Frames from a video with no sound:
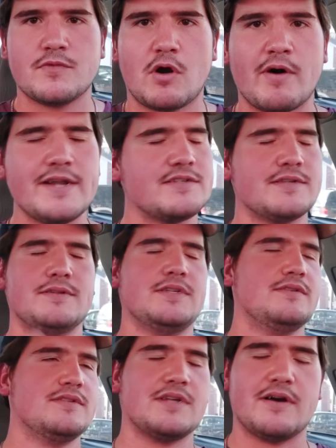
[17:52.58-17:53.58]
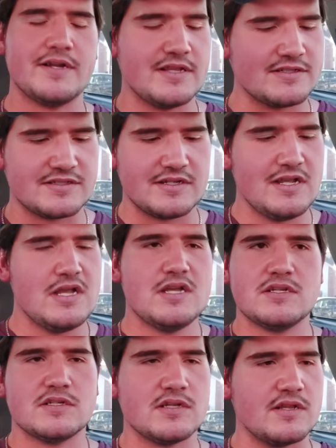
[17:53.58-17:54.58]
All right, sorry, that's
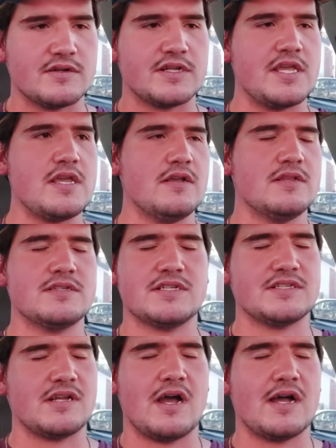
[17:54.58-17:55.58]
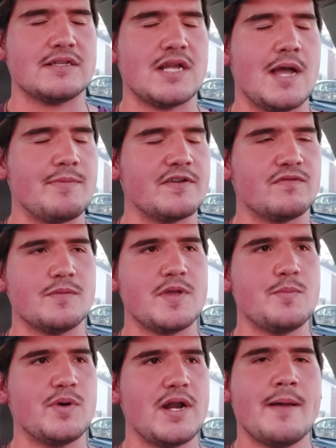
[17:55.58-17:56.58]
just a hot topic for
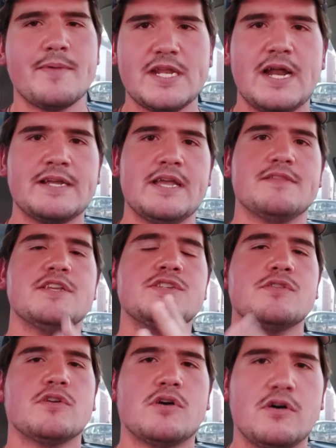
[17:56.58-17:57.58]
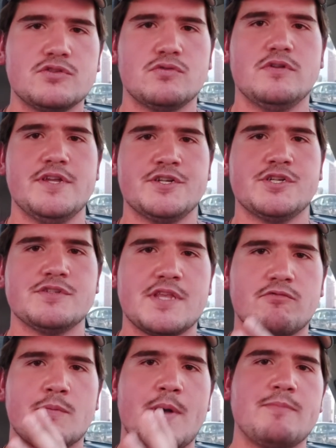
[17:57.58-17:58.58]
me. But I mean, again, these are the cultural issues
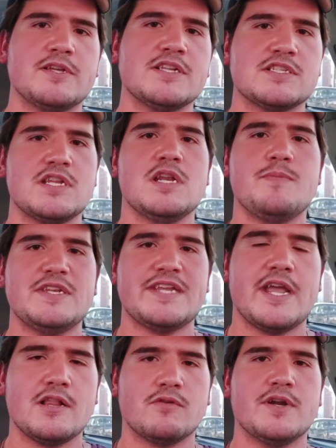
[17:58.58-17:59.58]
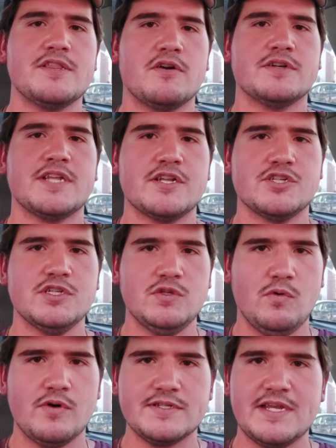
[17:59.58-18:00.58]
that Republicans need to be tailoring their attention
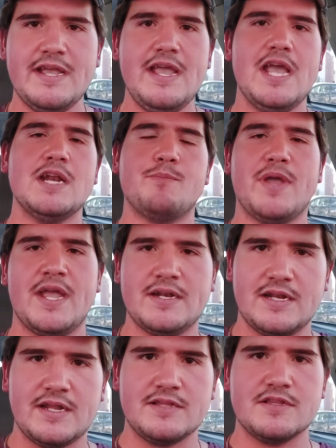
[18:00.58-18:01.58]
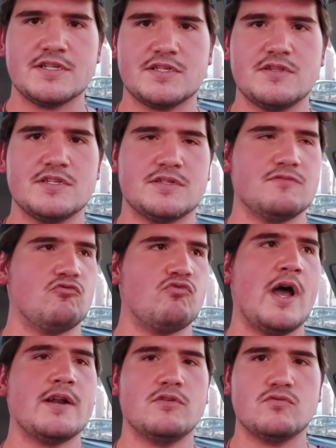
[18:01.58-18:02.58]
towards and abandoning this
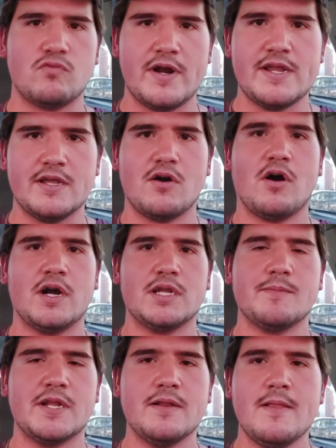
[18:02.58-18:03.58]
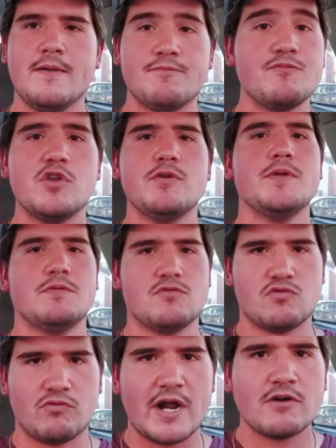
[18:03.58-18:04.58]
Ronald Reagan argument. The
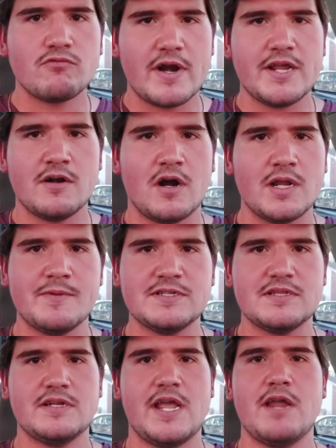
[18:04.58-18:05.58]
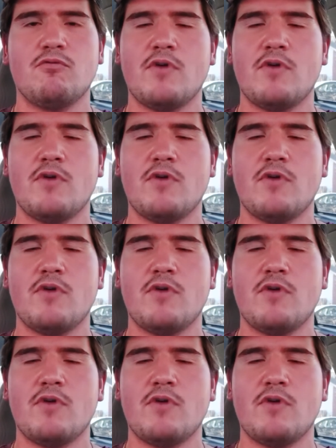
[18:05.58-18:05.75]
Ronald Reagan arguments of the day,